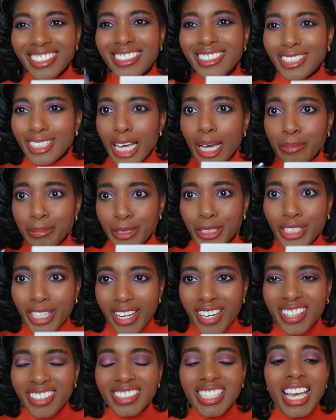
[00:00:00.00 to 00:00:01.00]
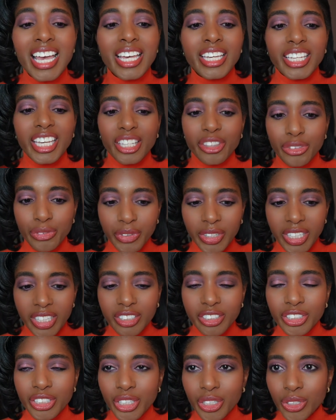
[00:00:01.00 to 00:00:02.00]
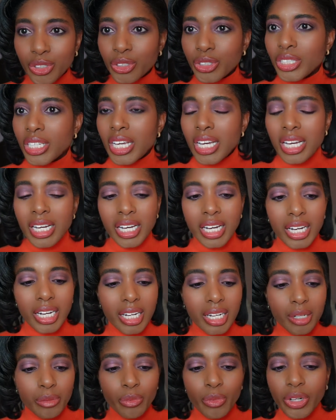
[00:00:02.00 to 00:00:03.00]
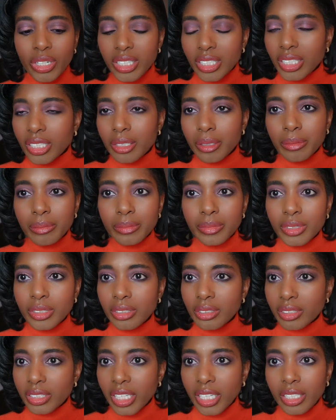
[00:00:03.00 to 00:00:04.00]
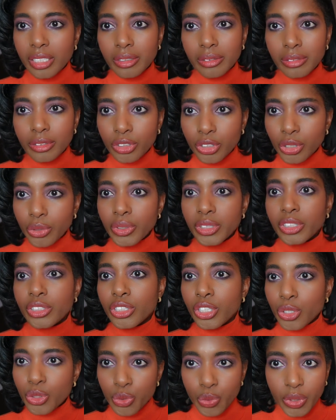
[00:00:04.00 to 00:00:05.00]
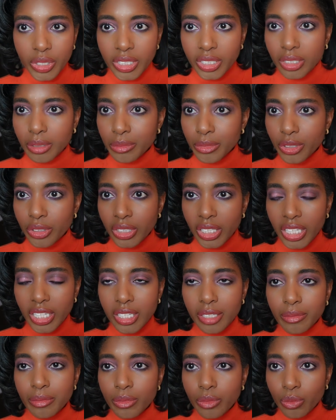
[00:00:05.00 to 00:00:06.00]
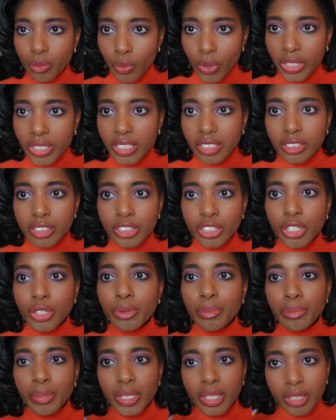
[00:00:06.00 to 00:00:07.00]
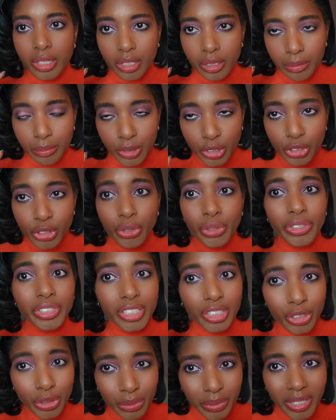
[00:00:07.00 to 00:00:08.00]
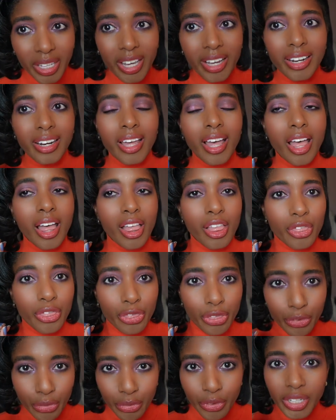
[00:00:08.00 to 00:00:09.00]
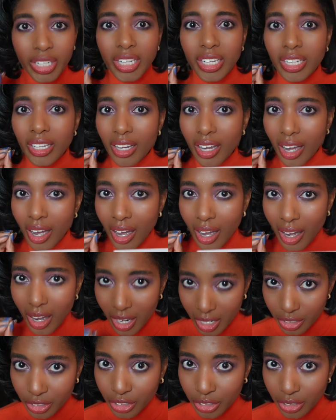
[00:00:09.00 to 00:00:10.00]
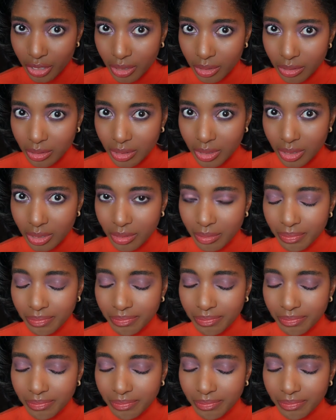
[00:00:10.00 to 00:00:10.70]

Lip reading: depth shades get three undertones. One of them you'll get two undertones, one of them you'll get one undertone, but the majority you get three undertones.